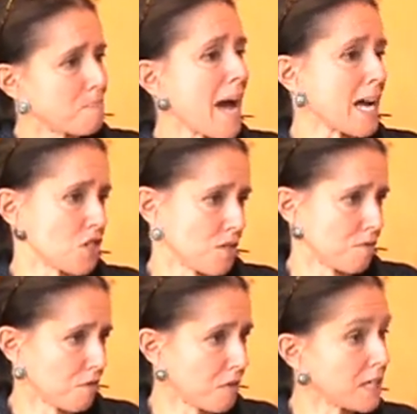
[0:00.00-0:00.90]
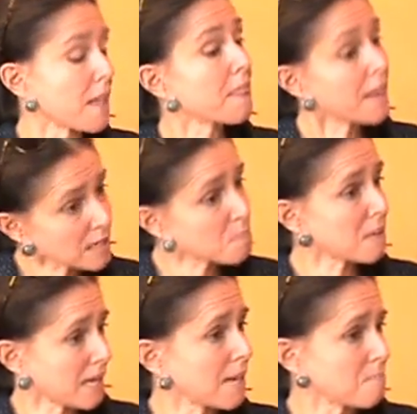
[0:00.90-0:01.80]
passion for Frida. Then it
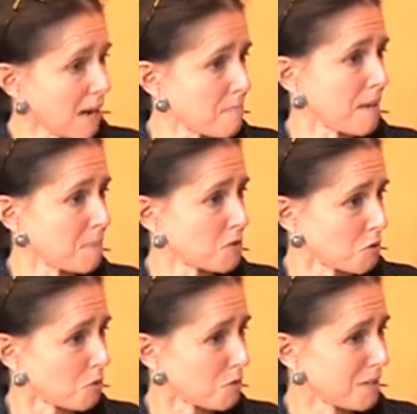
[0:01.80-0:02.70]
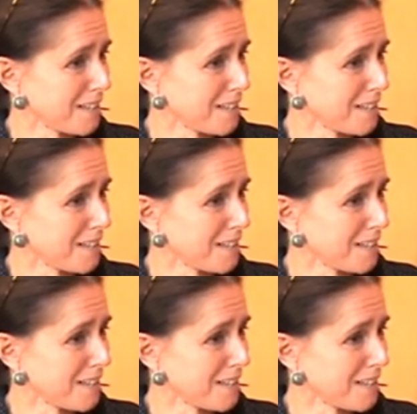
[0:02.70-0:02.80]
became my baby too.